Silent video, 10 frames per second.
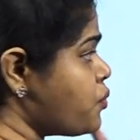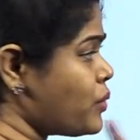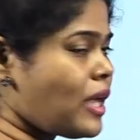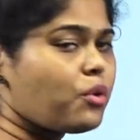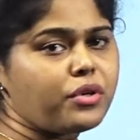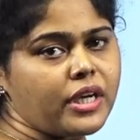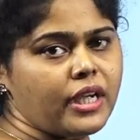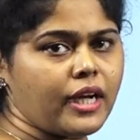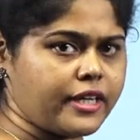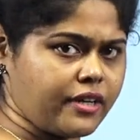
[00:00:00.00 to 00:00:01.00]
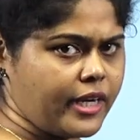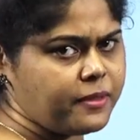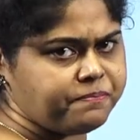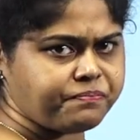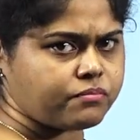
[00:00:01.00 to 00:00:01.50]
So without reading I tried
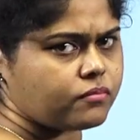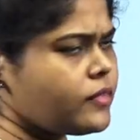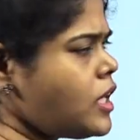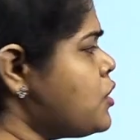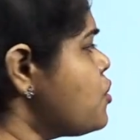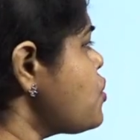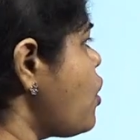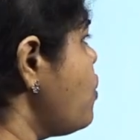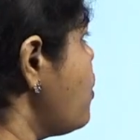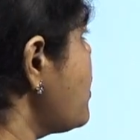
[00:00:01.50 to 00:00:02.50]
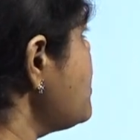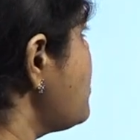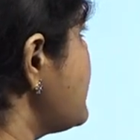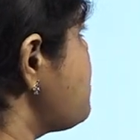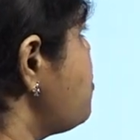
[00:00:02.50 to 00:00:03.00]
to solve. Okay, so
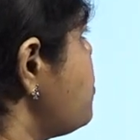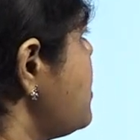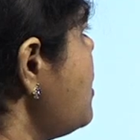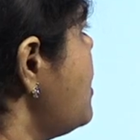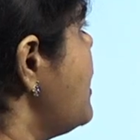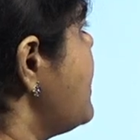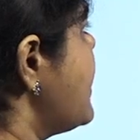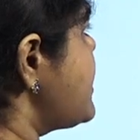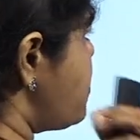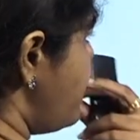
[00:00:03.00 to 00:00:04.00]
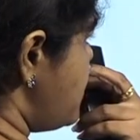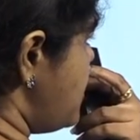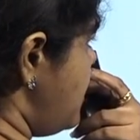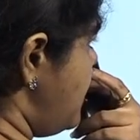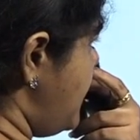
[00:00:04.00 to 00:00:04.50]
let's move to the next question.